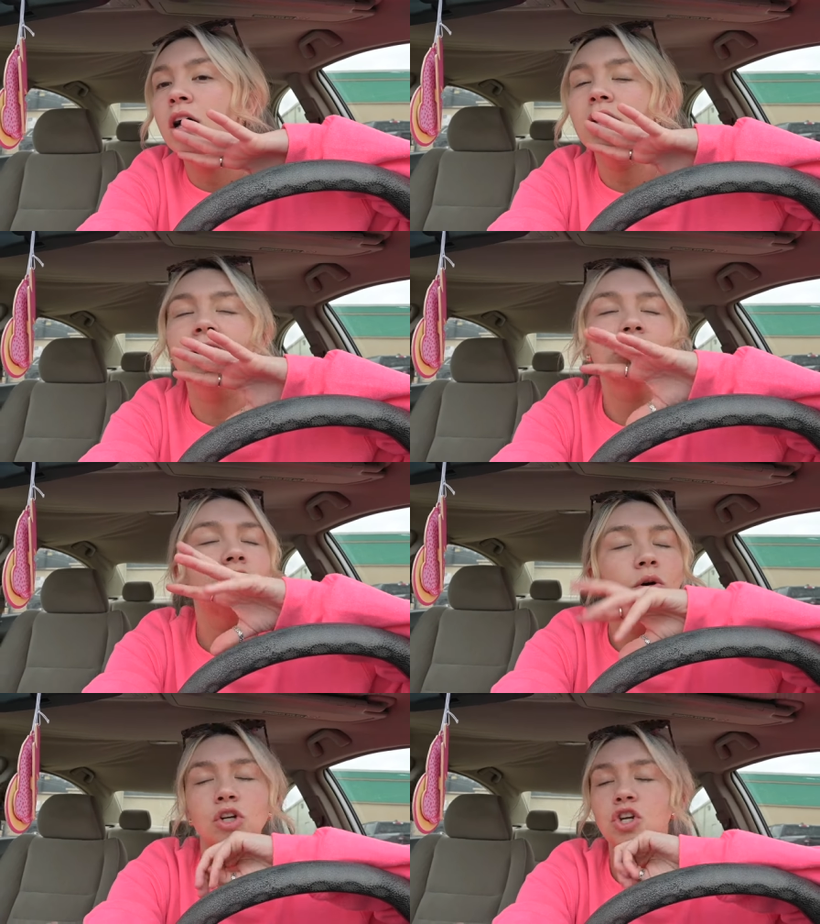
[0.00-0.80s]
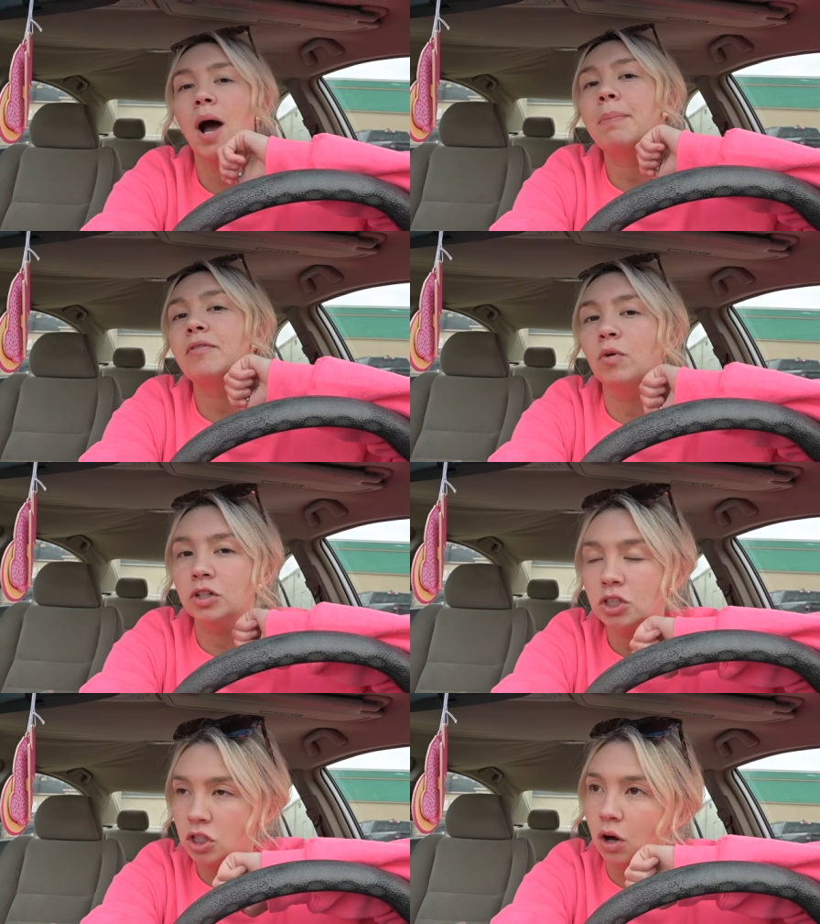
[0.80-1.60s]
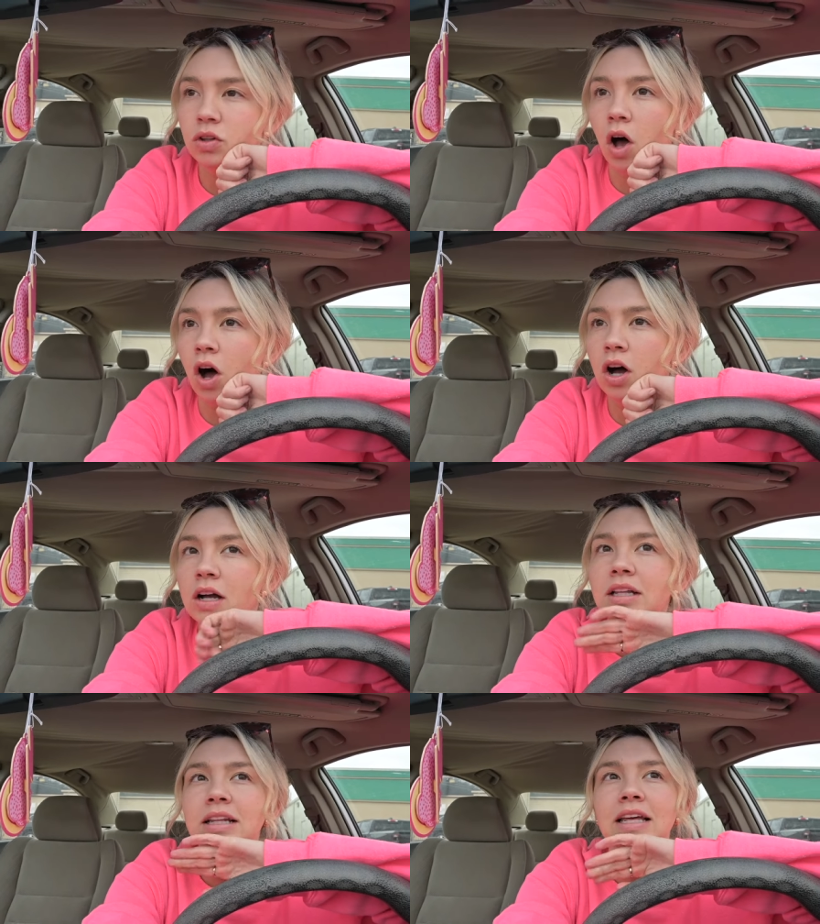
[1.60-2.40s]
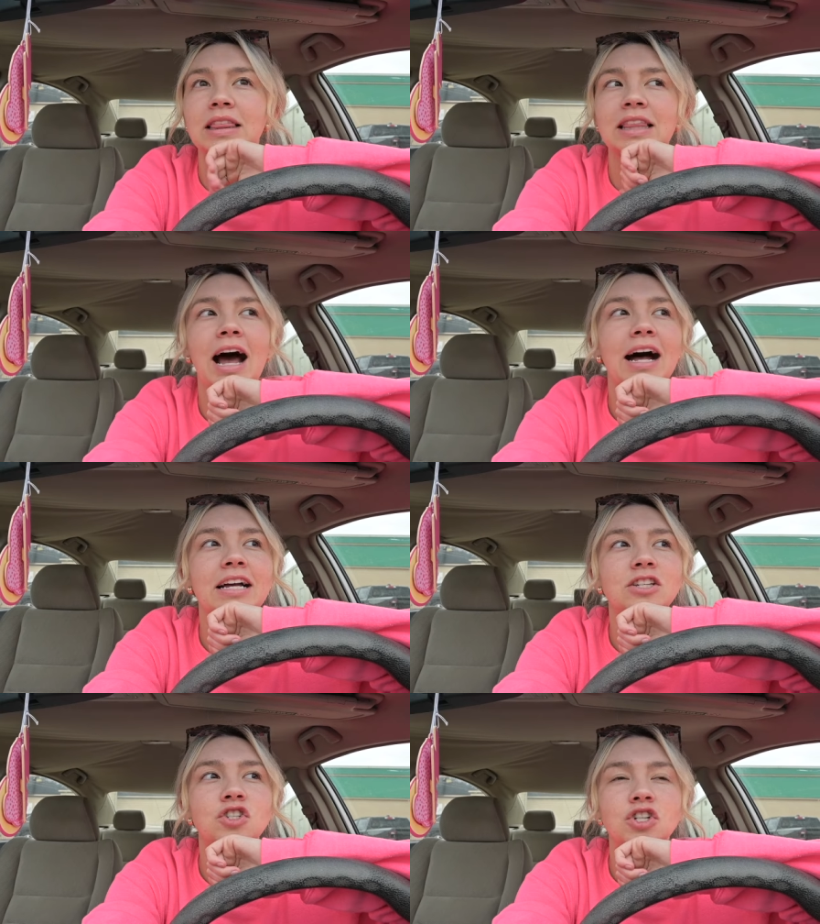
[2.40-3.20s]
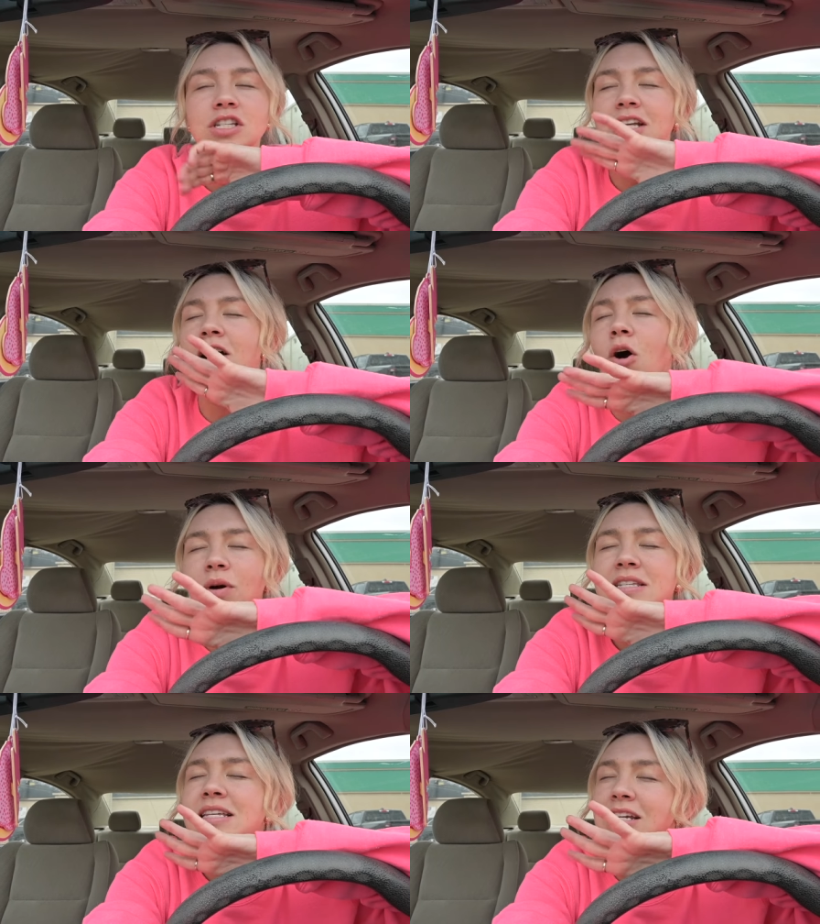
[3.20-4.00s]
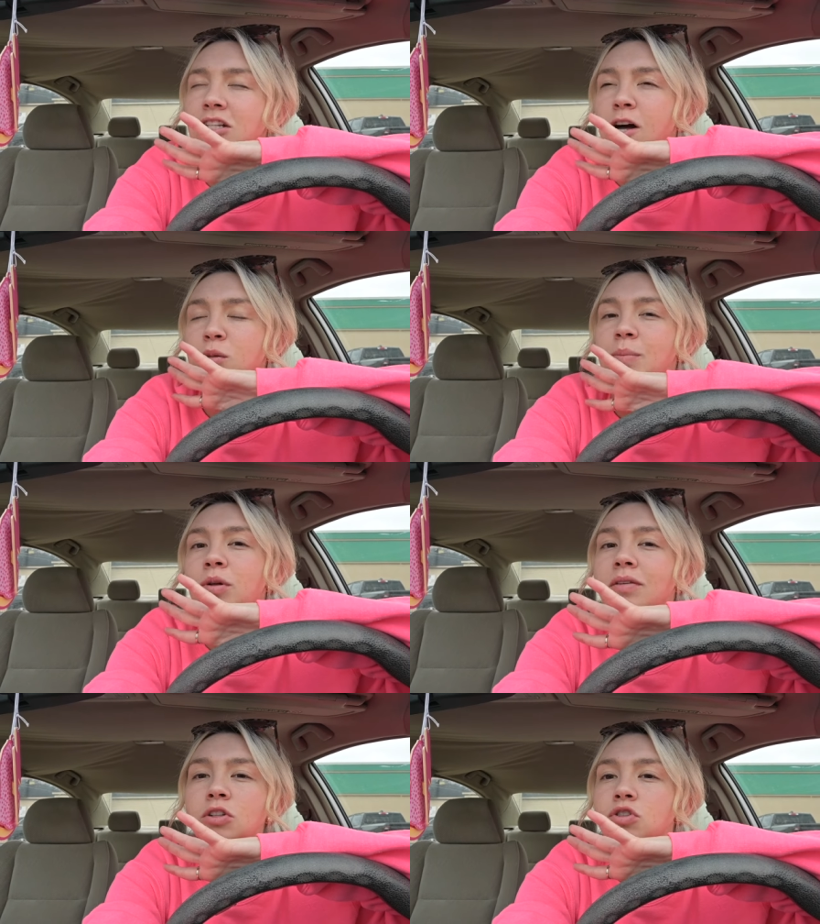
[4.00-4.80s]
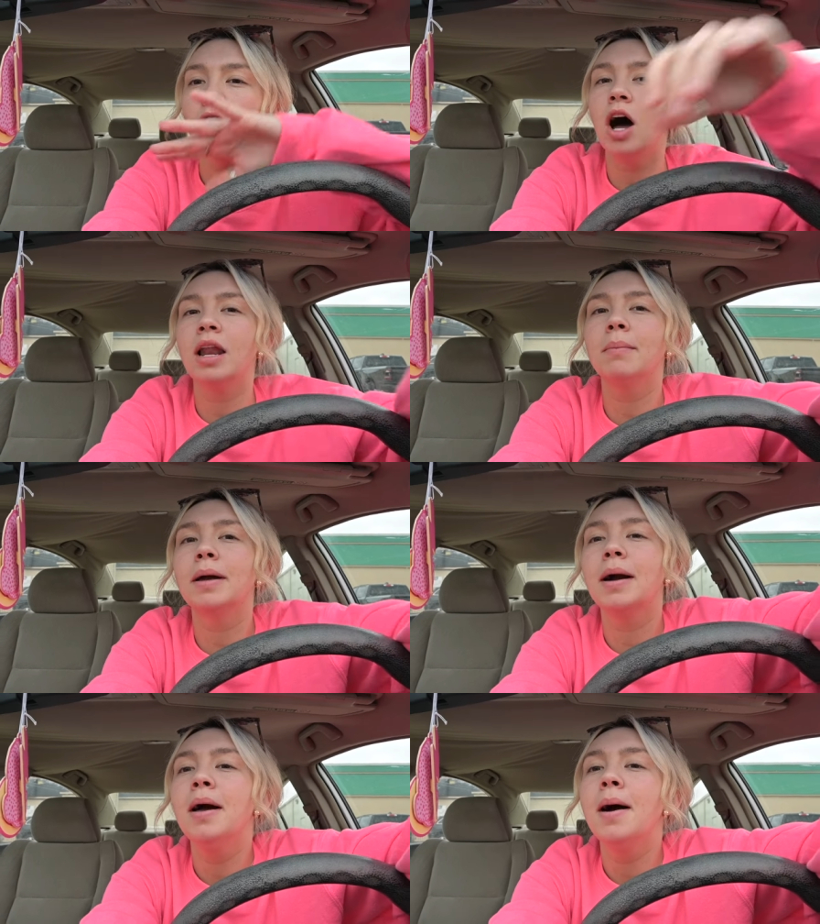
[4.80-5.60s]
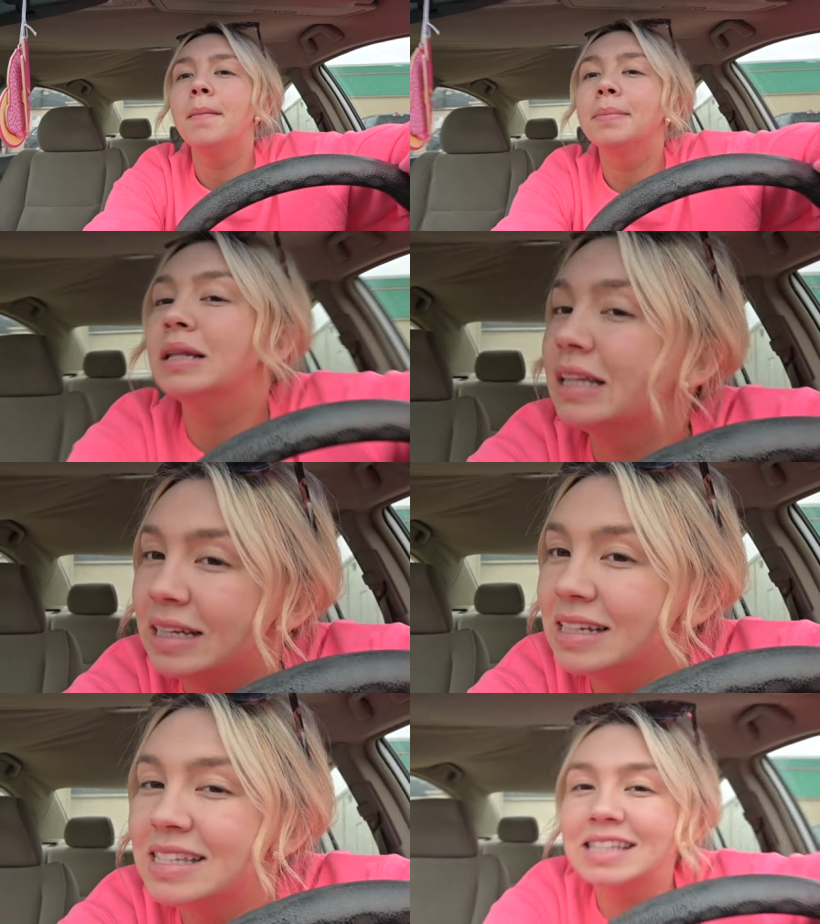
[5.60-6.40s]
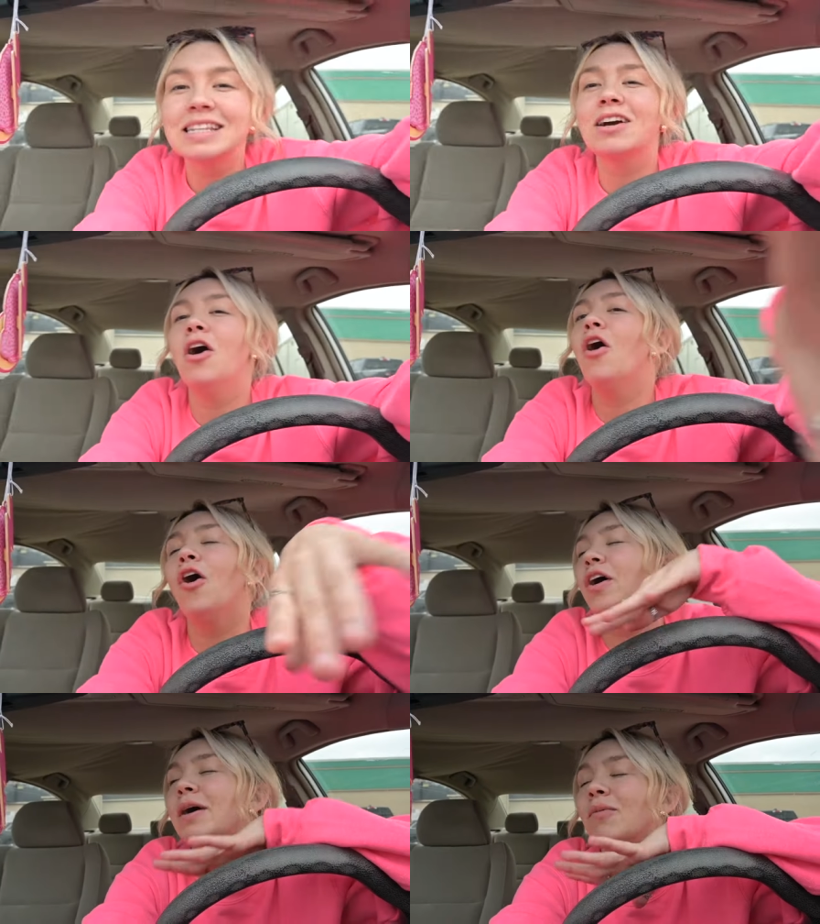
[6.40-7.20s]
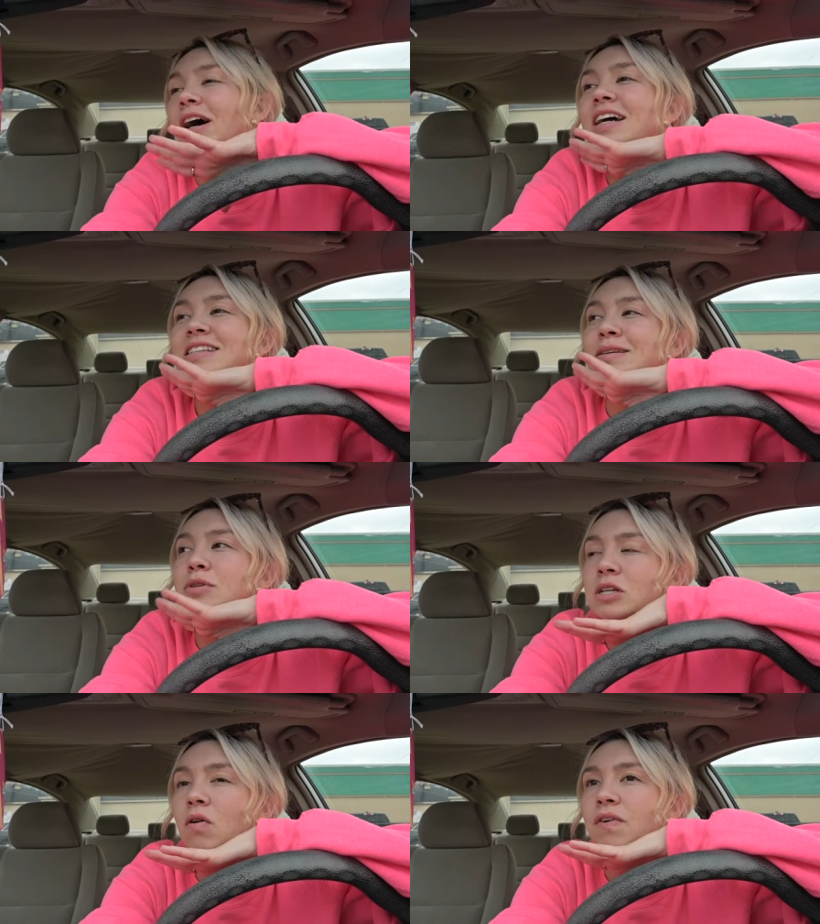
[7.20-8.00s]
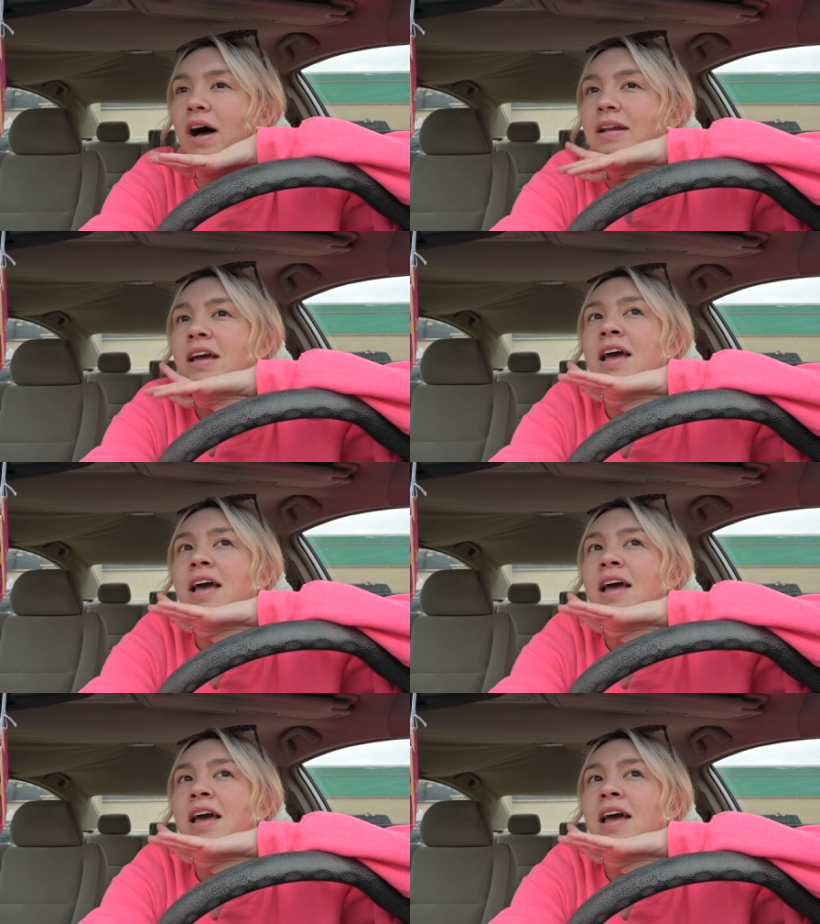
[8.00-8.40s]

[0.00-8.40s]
like soda shop for so long like that is just I always see the TikToks people who live in Utah and I'm like please that's like all I want it seems so fun